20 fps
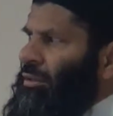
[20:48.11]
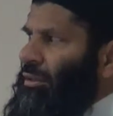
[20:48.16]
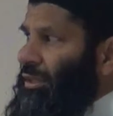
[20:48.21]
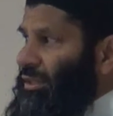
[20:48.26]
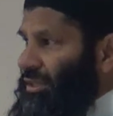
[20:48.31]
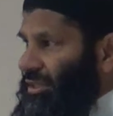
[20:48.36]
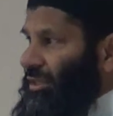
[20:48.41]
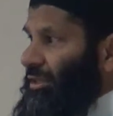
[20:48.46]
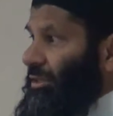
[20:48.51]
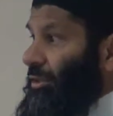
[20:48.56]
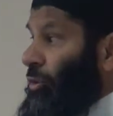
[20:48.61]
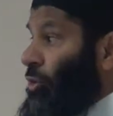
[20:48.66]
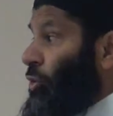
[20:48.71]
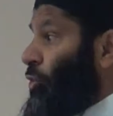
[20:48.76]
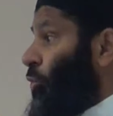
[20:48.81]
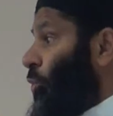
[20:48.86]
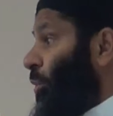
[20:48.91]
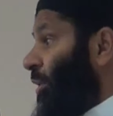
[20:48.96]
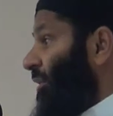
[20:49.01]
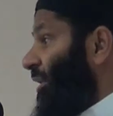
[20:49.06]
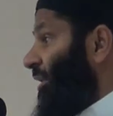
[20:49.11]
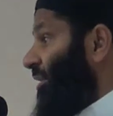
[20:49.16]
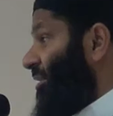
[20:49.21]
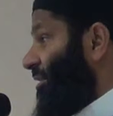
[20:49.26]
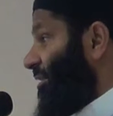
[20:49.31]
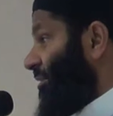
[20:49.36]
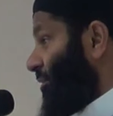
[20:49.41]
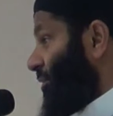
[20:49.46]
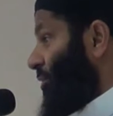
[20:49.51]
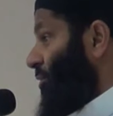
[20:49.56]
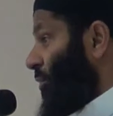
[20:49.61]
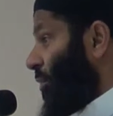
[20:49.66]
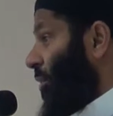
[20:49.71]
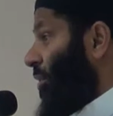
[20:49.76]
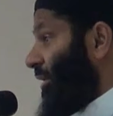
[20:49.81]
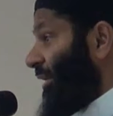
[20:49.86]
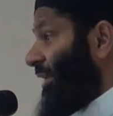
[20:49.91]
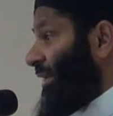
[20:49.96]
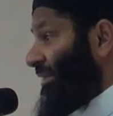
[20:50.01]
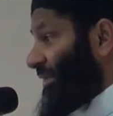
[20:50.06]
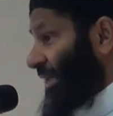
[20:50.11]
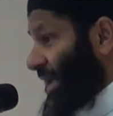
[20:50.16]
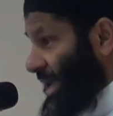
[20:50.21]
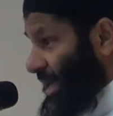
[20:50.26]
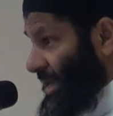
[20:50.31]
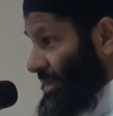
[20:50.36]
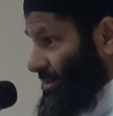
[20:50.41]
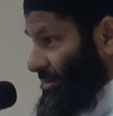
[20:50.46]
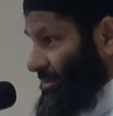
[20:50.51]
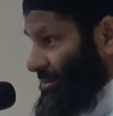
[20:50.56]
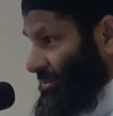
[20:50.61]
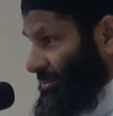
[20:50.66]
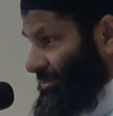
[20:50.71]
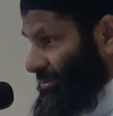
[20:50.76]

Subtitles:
listening with his sword in his hand.